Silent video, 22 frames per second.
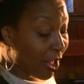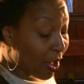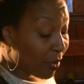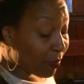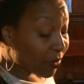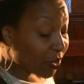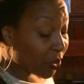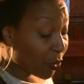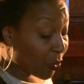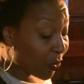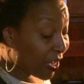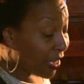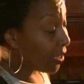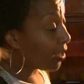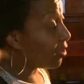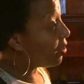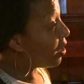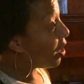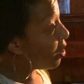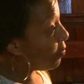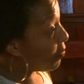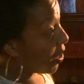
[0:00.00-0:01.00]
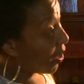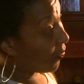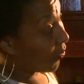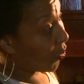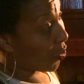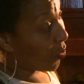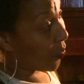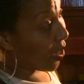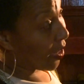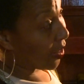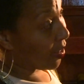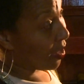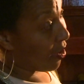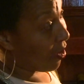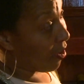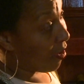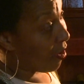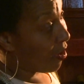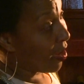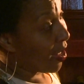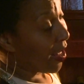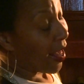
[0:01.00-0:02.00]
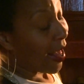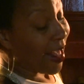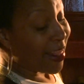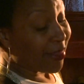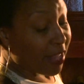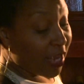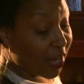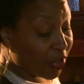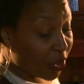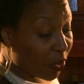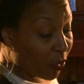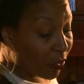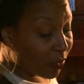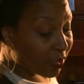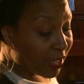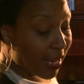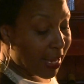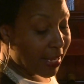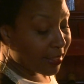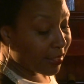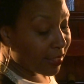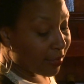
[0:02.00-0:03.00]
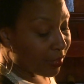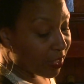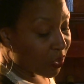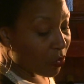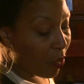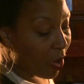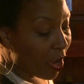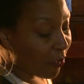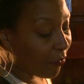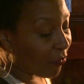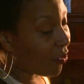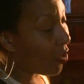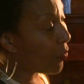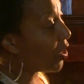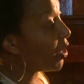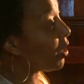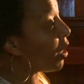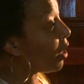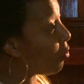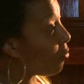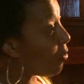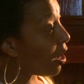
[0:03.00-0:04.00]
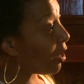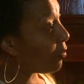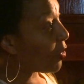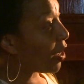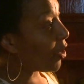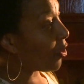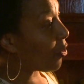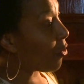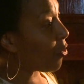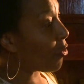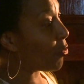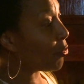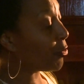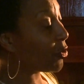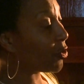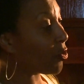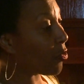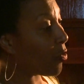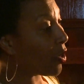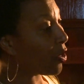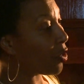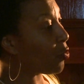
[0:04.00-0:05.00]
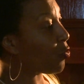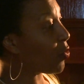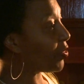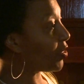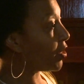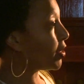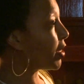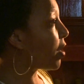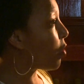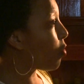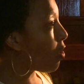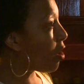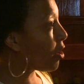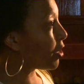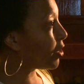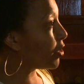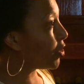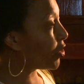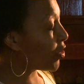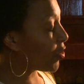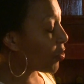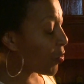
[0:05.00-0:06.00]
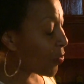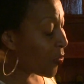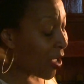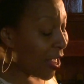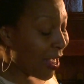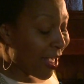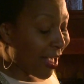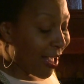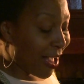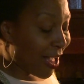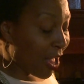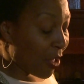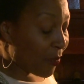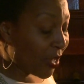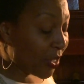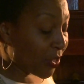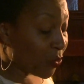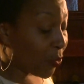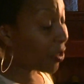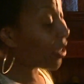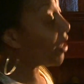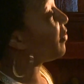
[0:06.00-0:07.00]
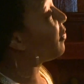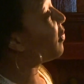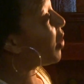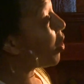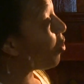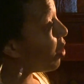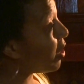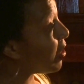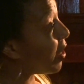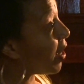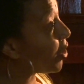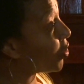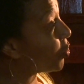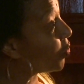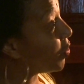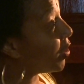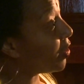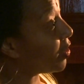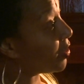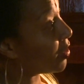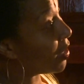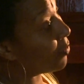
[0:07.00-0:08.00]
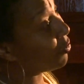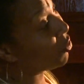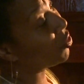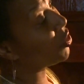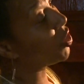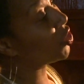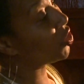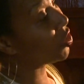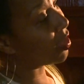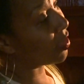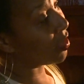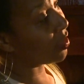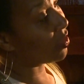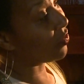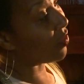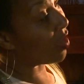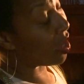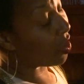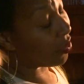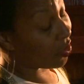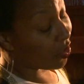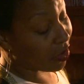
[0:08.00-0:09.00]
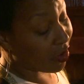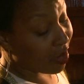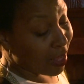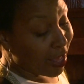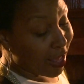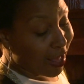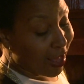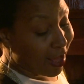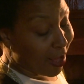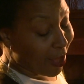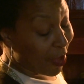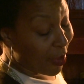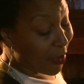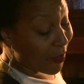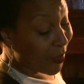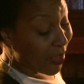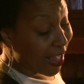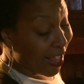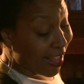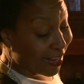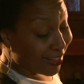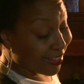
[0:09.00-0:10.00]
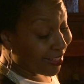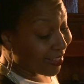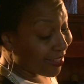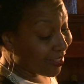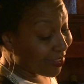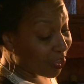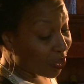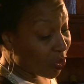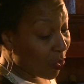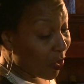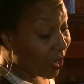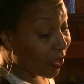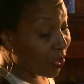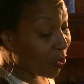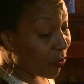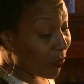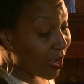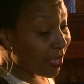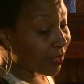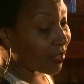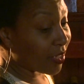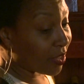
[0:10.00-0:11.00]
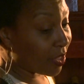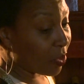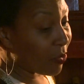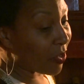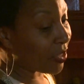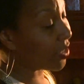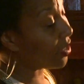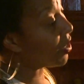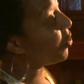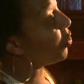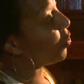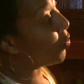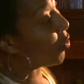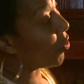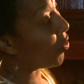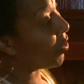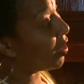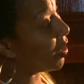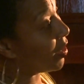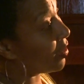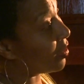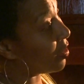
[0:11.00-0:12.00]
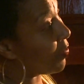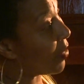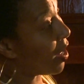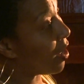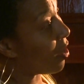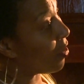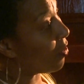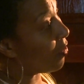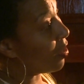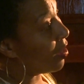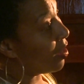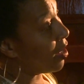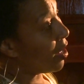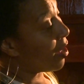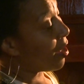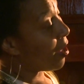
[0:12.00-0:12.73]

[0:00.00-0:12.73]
So you're getting a lot of bang for your buck there. And then you're tasting this wine from a young winemaker who's showing you what the terroir can do. He's working very naturally in the same tradition as his father. And he's showing you basically what Southern Burgundy is about.